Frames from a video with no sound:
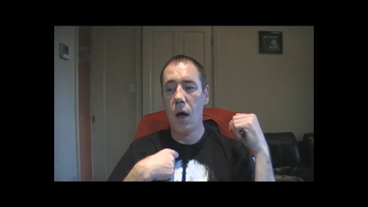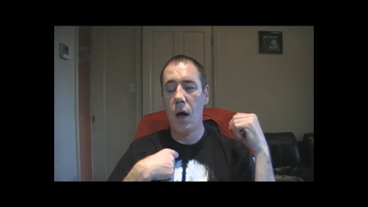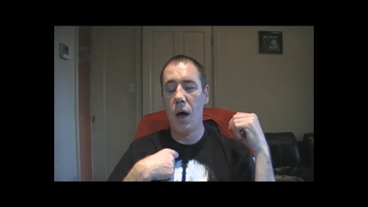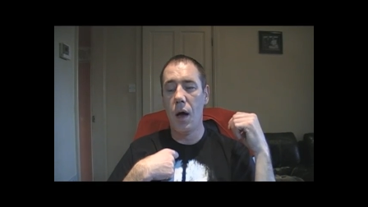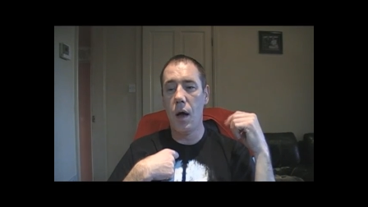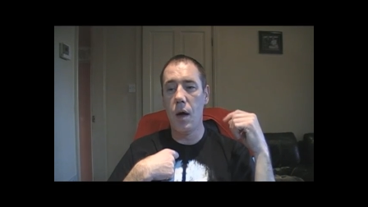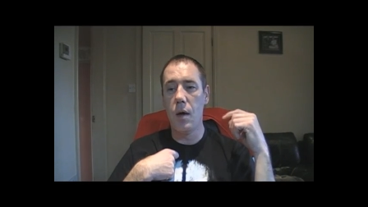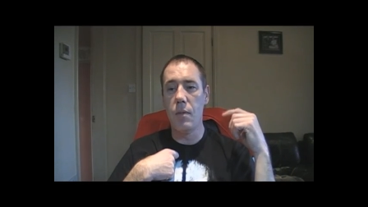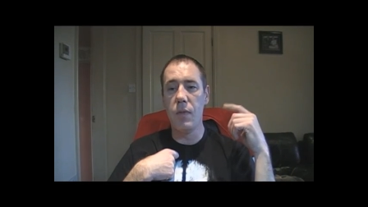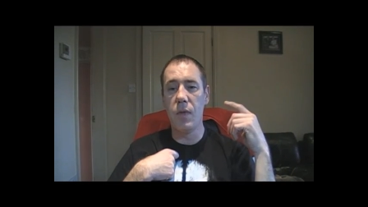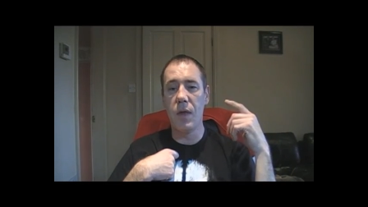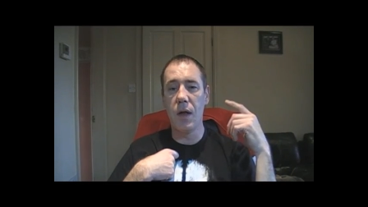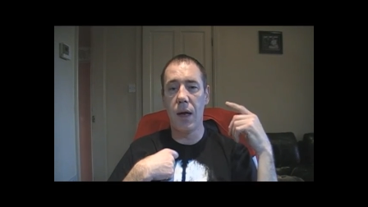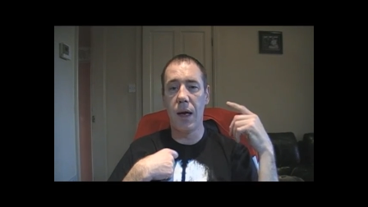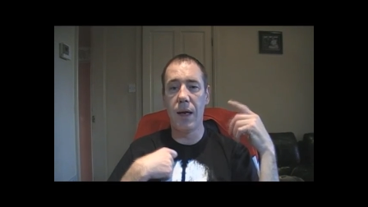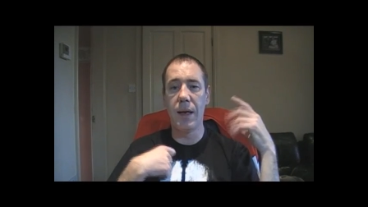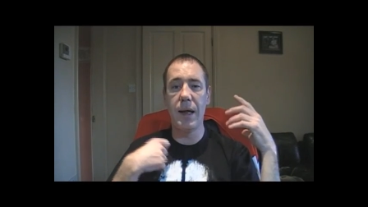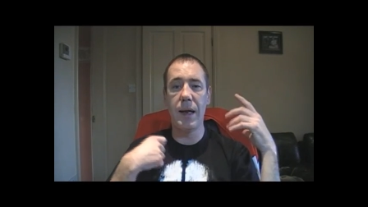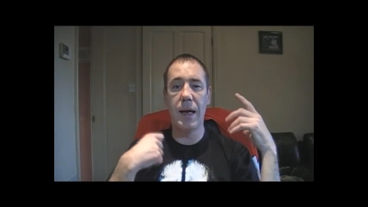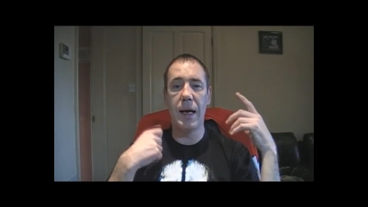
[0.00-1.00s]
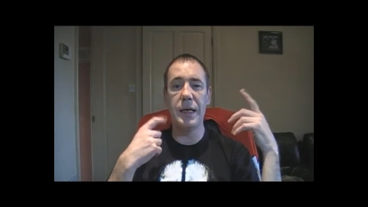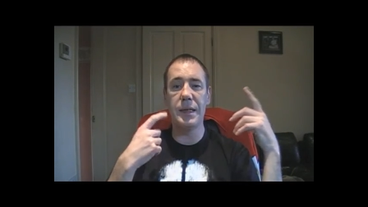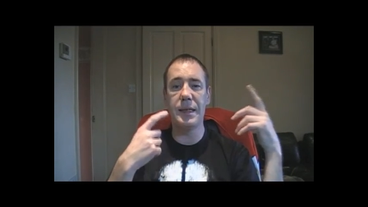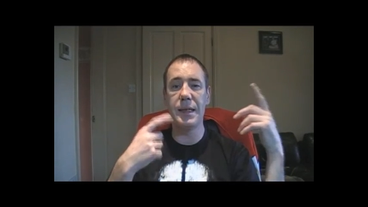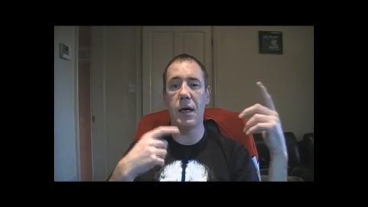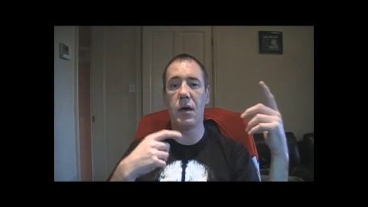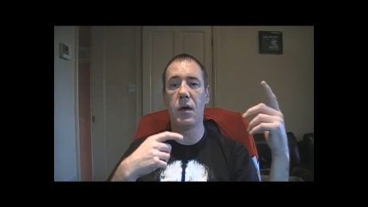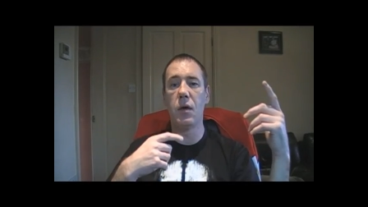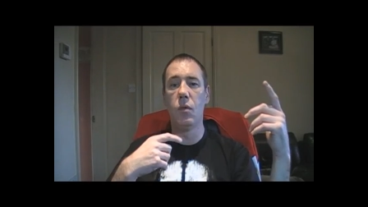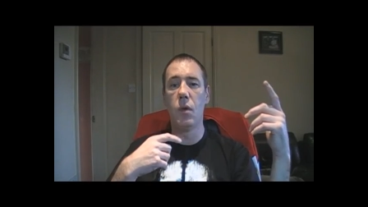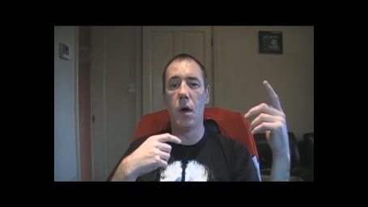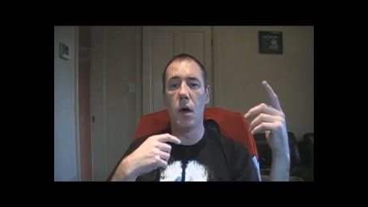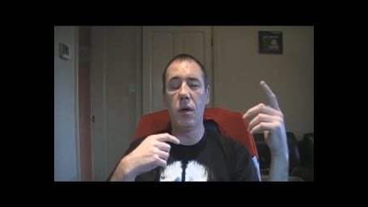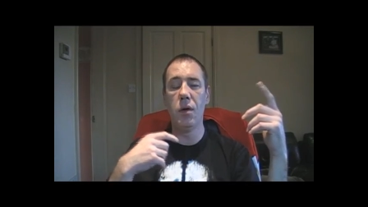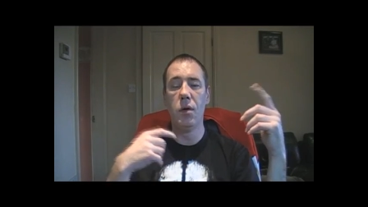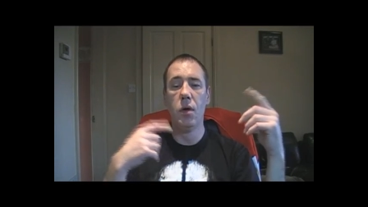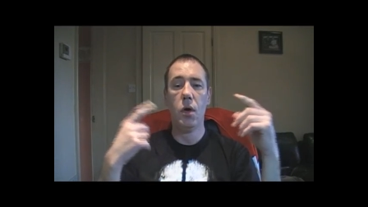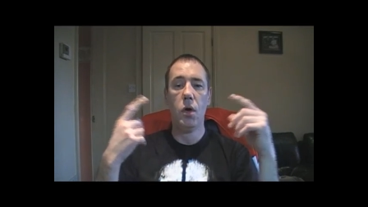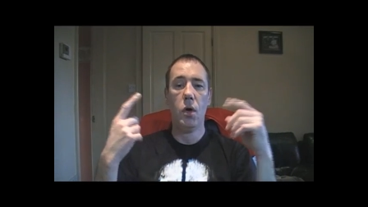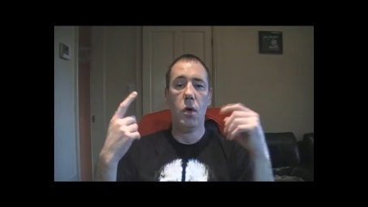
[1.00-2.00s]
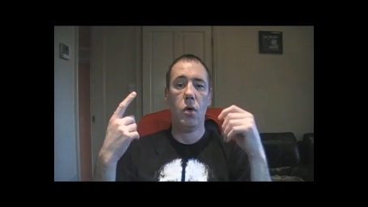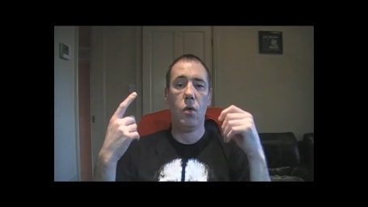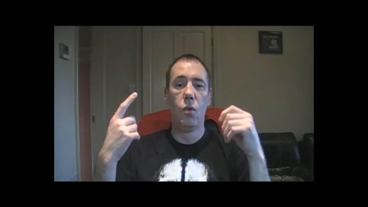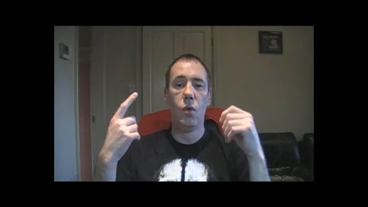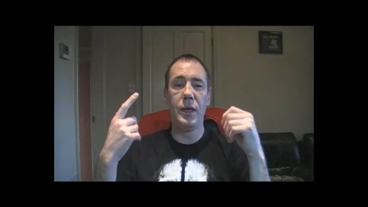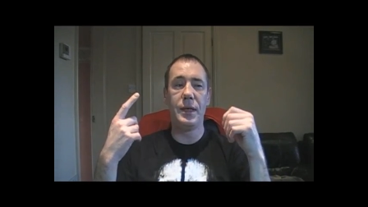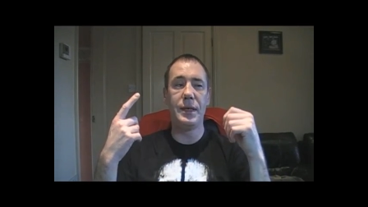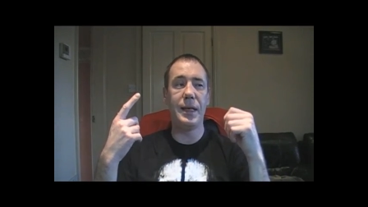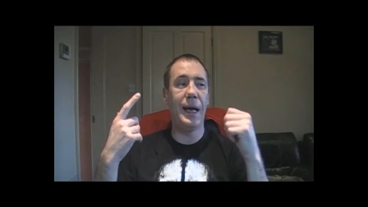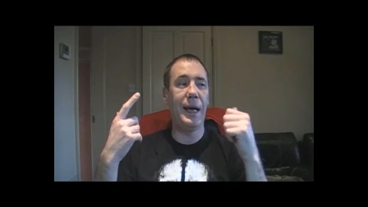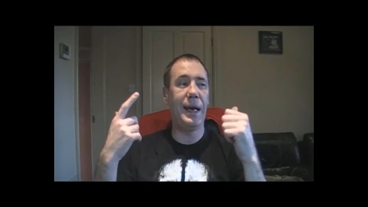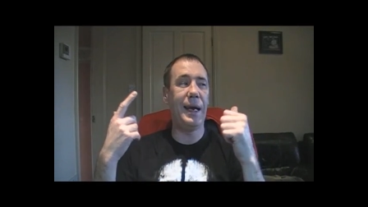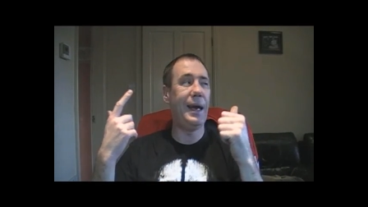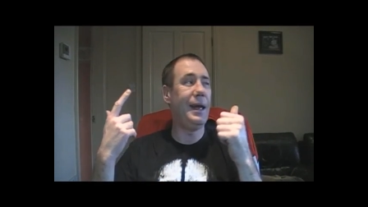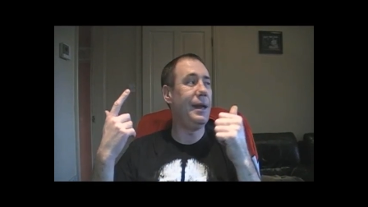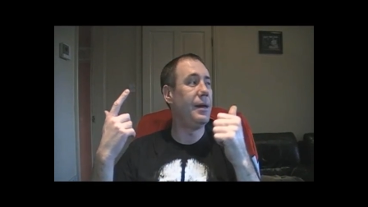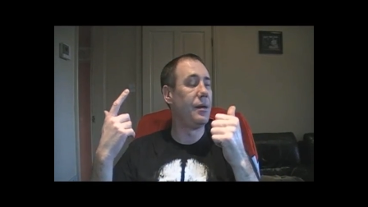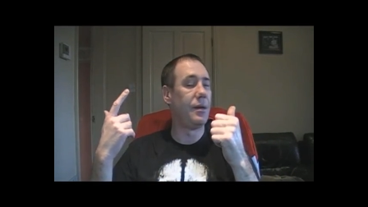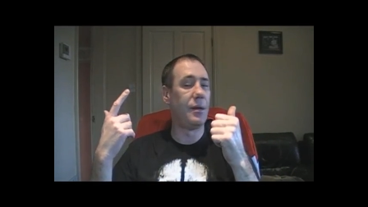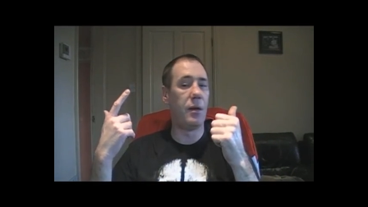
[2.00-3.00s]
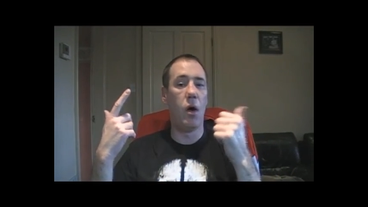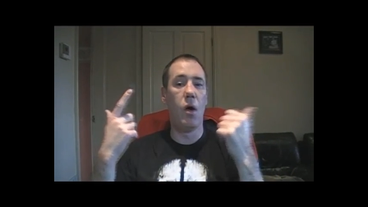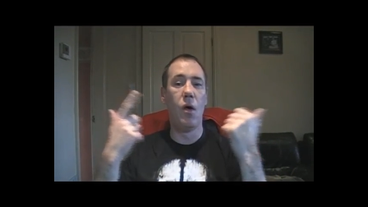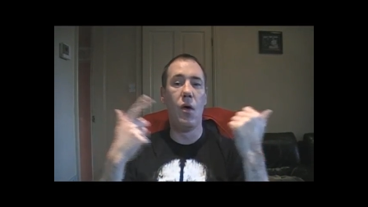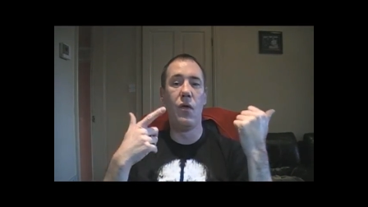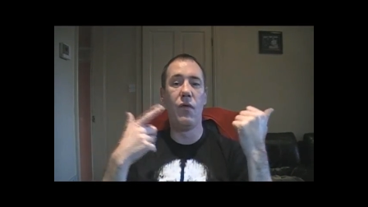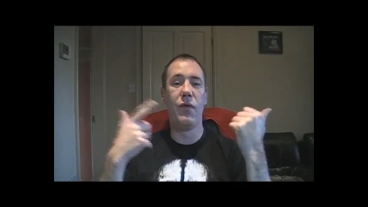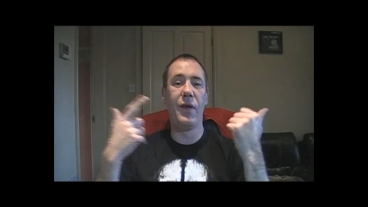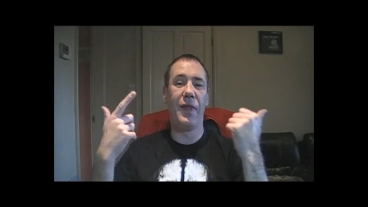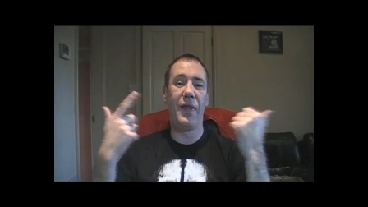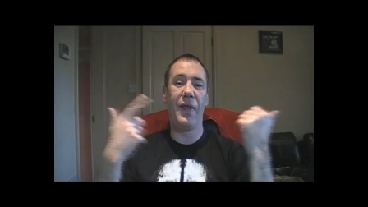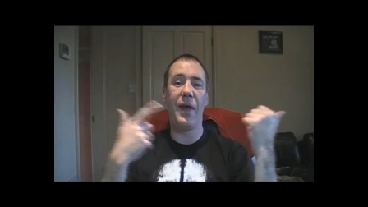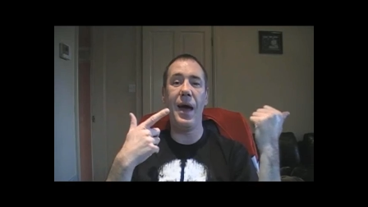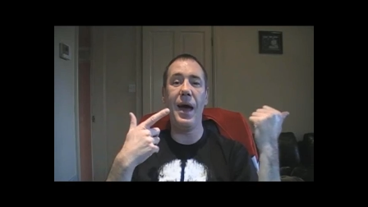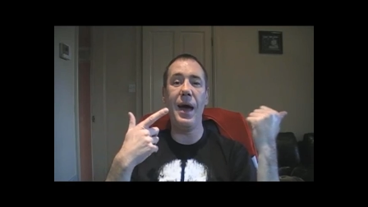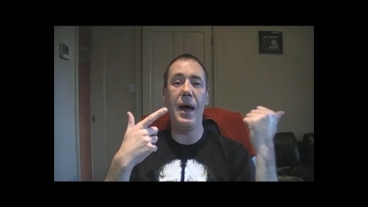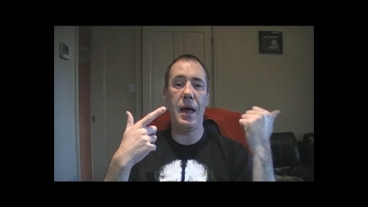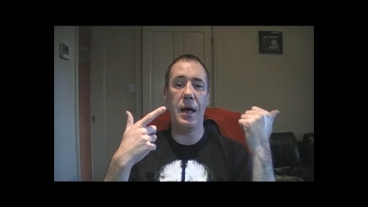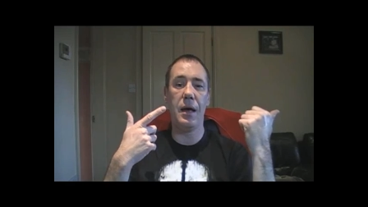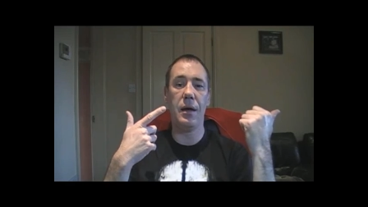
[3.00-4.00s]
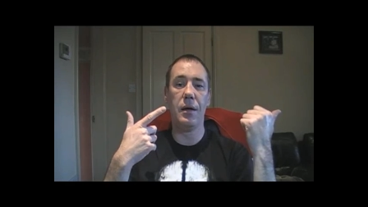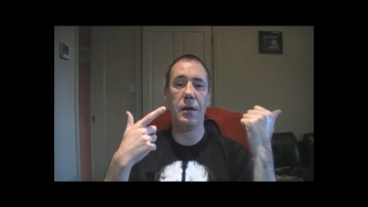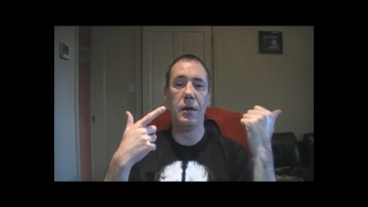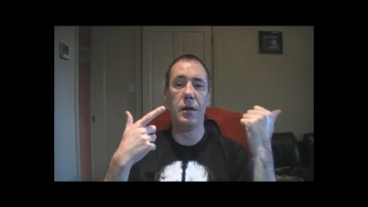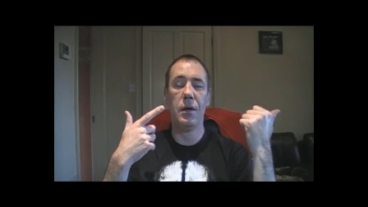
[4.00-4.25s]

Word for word: um, and then our second one we're taking over there,